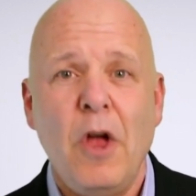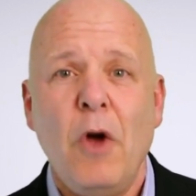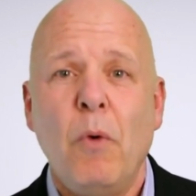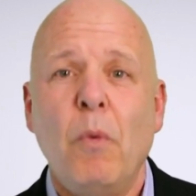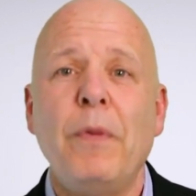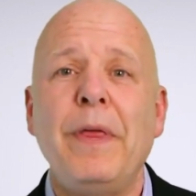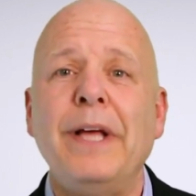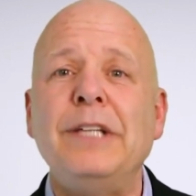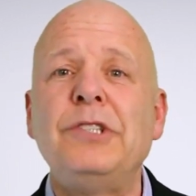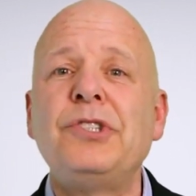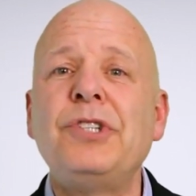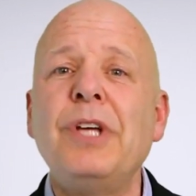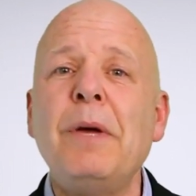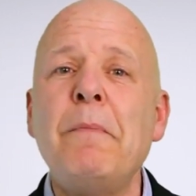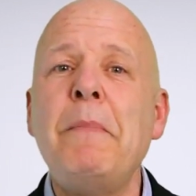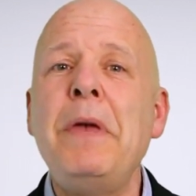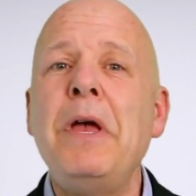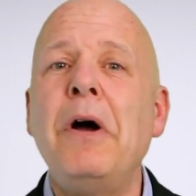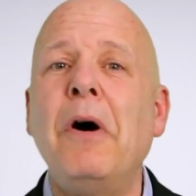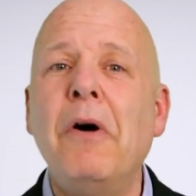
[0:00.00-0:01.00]
Well, they sent
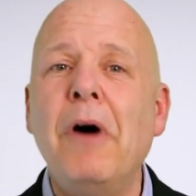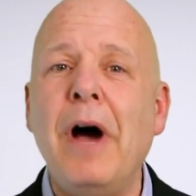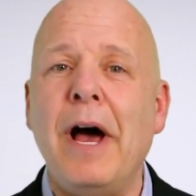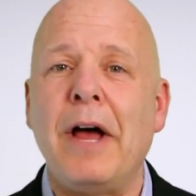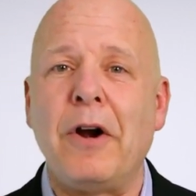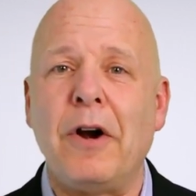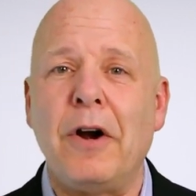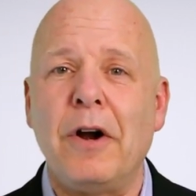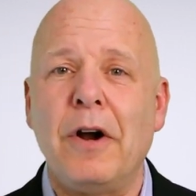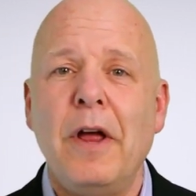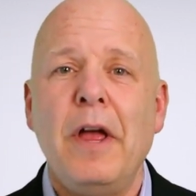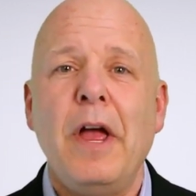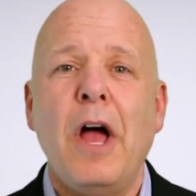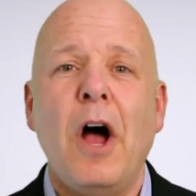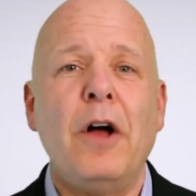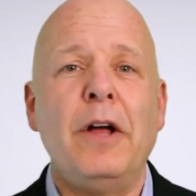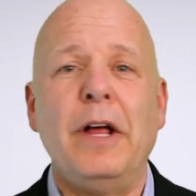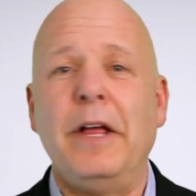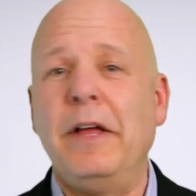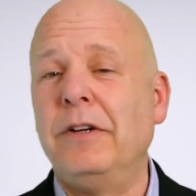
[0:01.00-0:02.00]
me a letter.
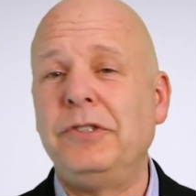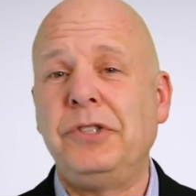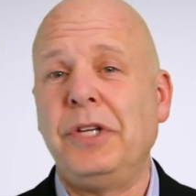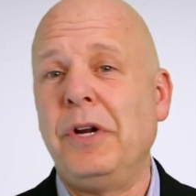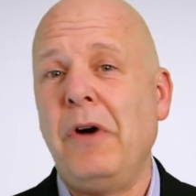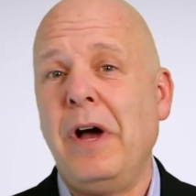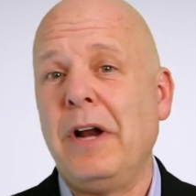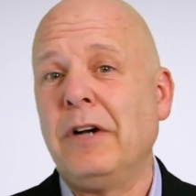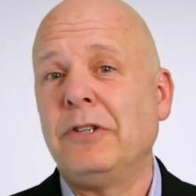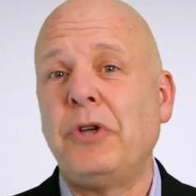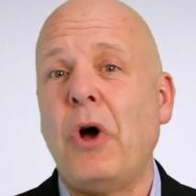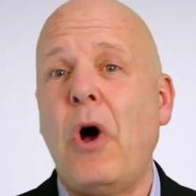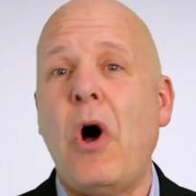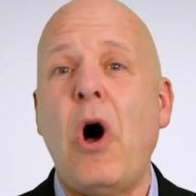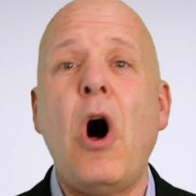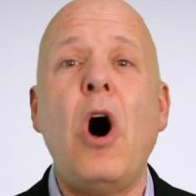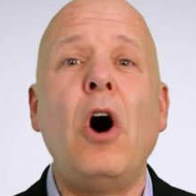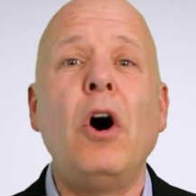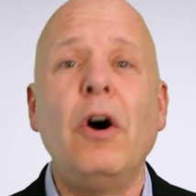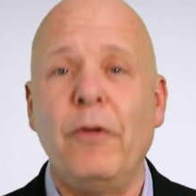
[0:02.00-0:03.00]
They uh, sent a letter to
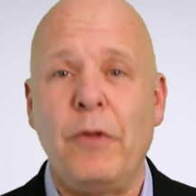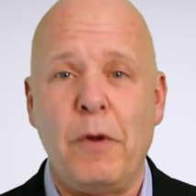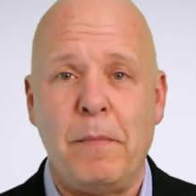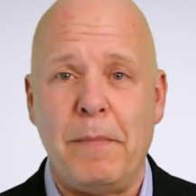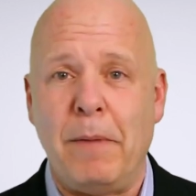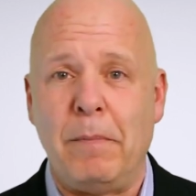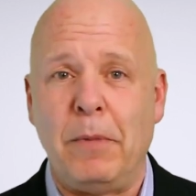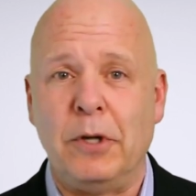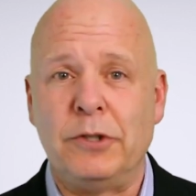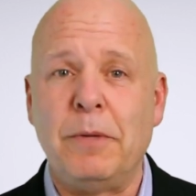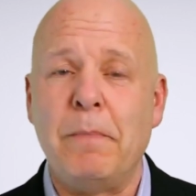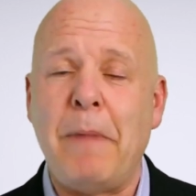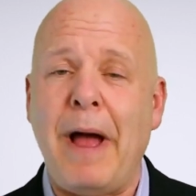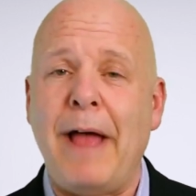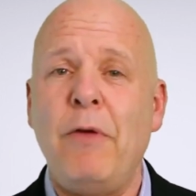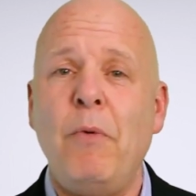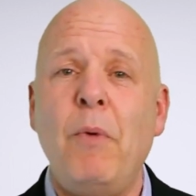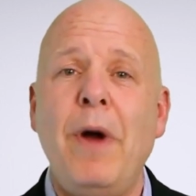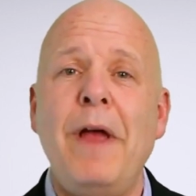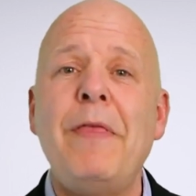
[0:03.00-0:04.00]
all of their members. And by
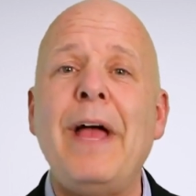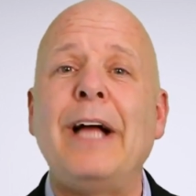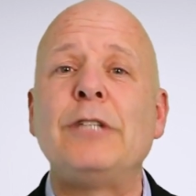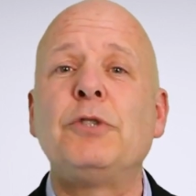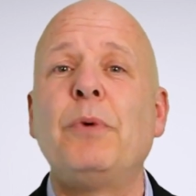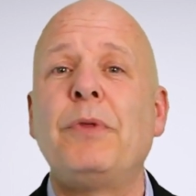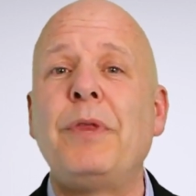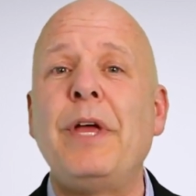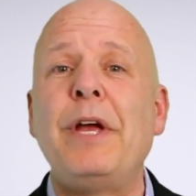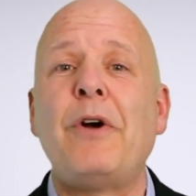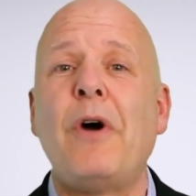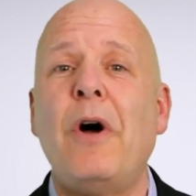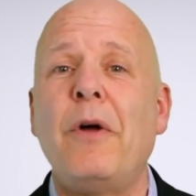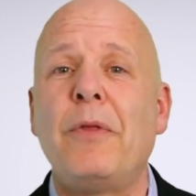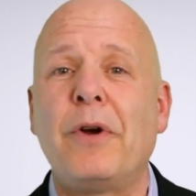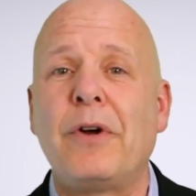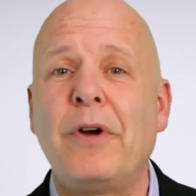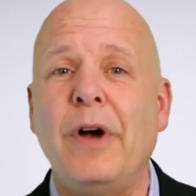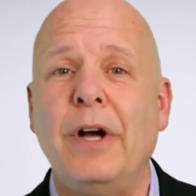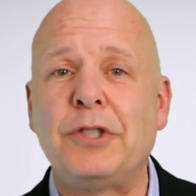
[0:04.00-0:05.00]
the way, that's what they call
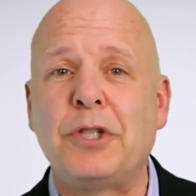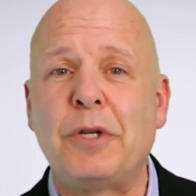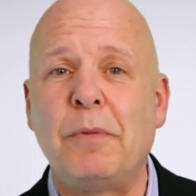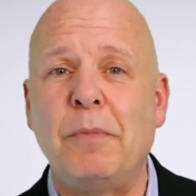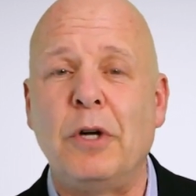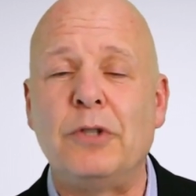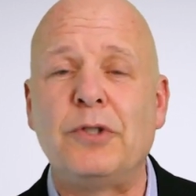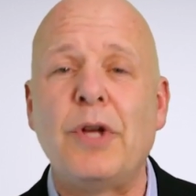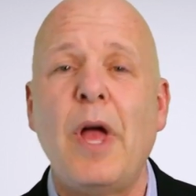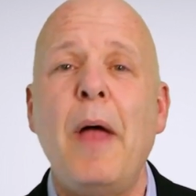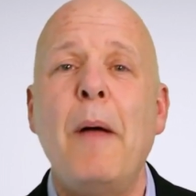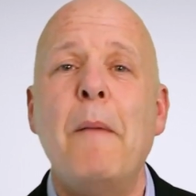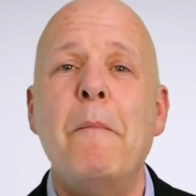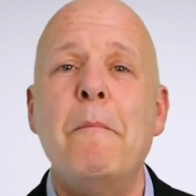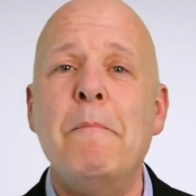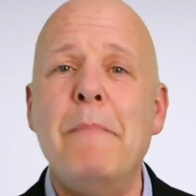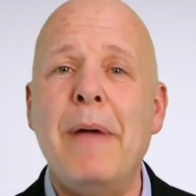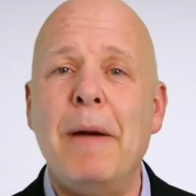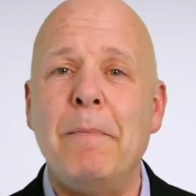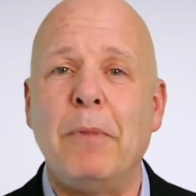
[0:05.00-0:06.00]
their customers
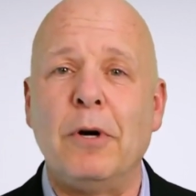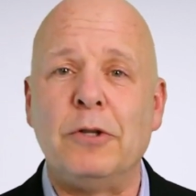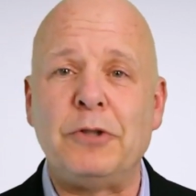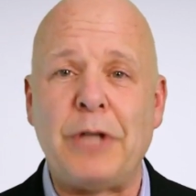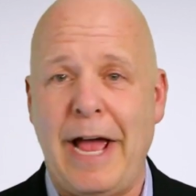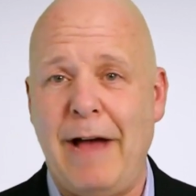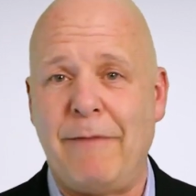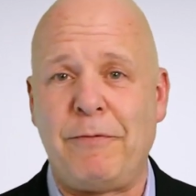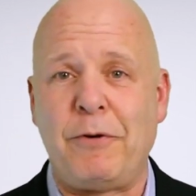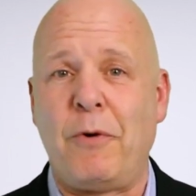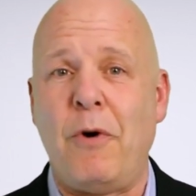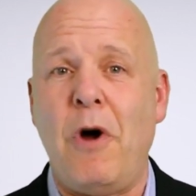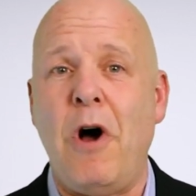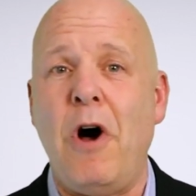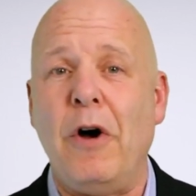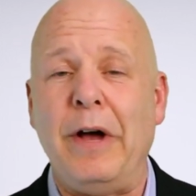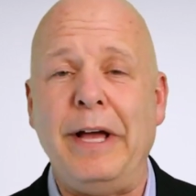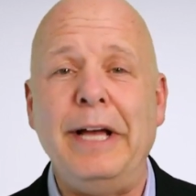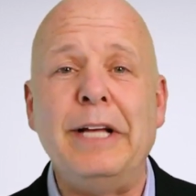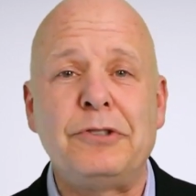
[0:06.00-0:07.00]
members. After
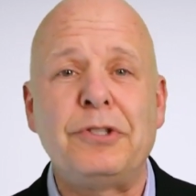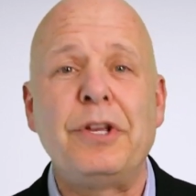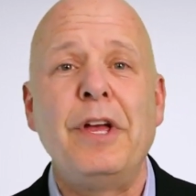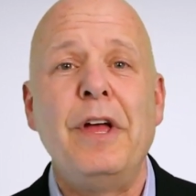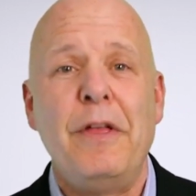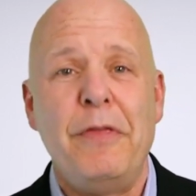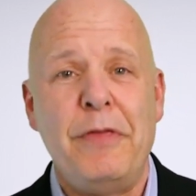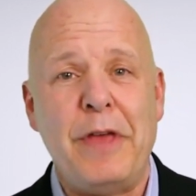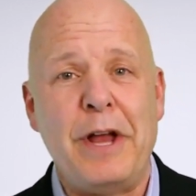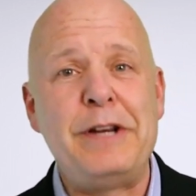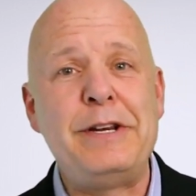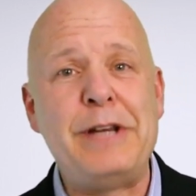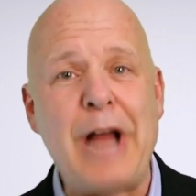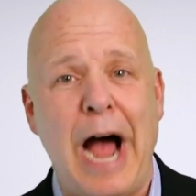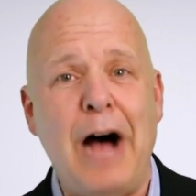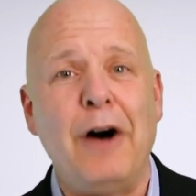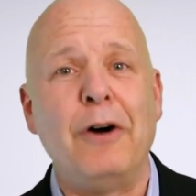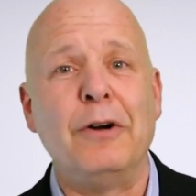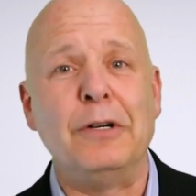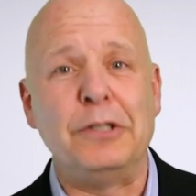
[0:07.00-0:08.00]
all, it's the
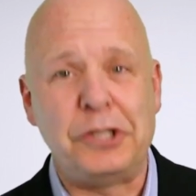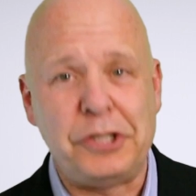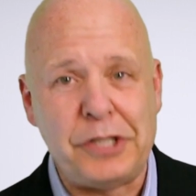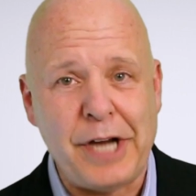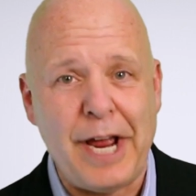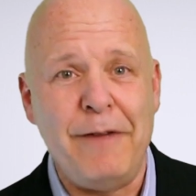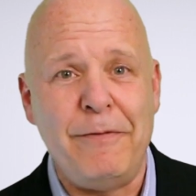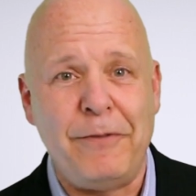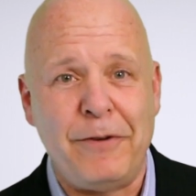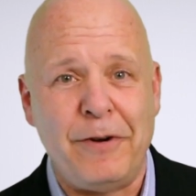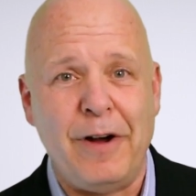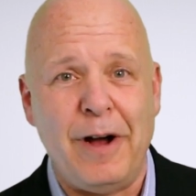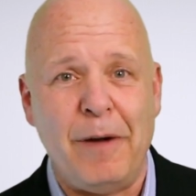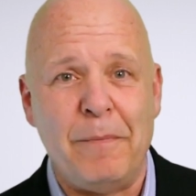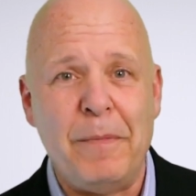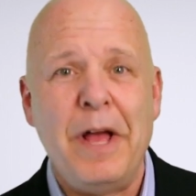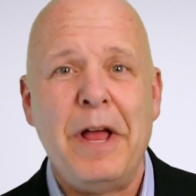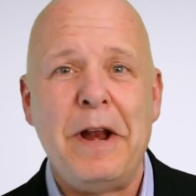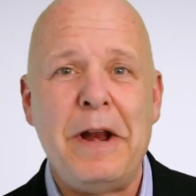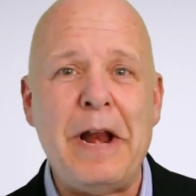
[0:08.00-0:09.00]
Dollar Shave
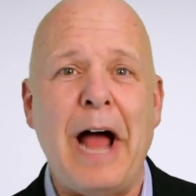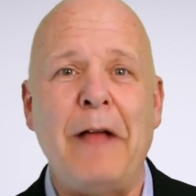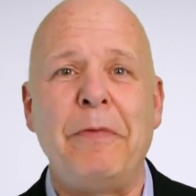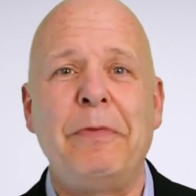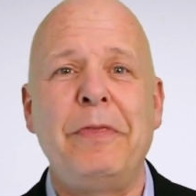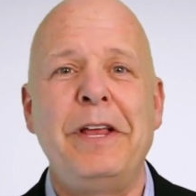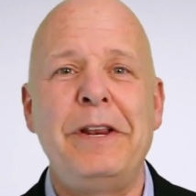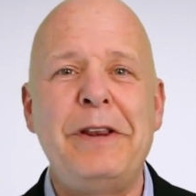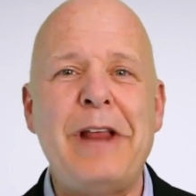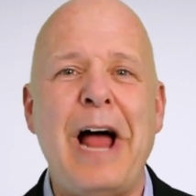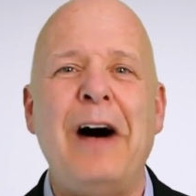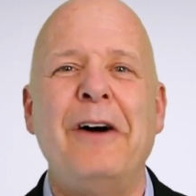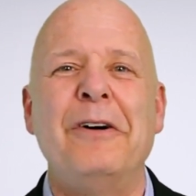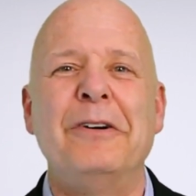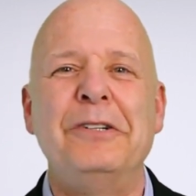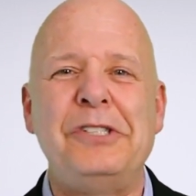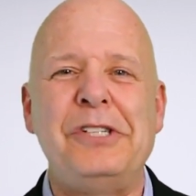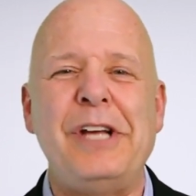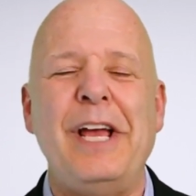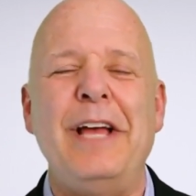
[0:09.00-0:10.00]
Club, not the Dollar
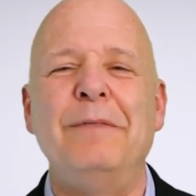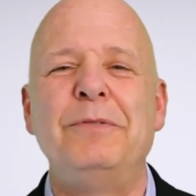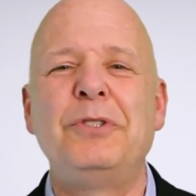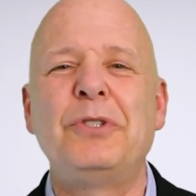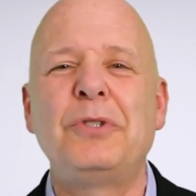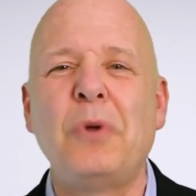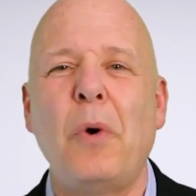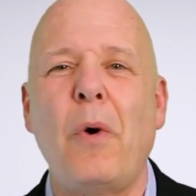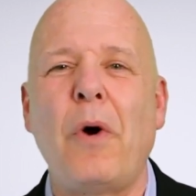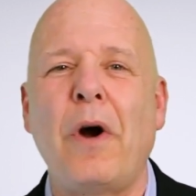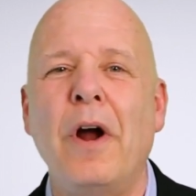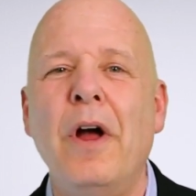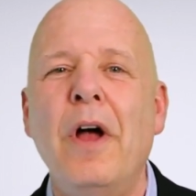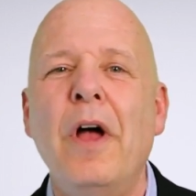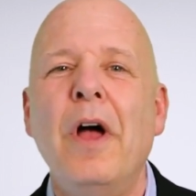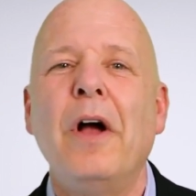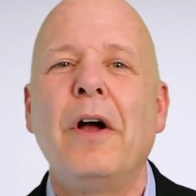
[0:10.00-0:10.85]
Shave Store.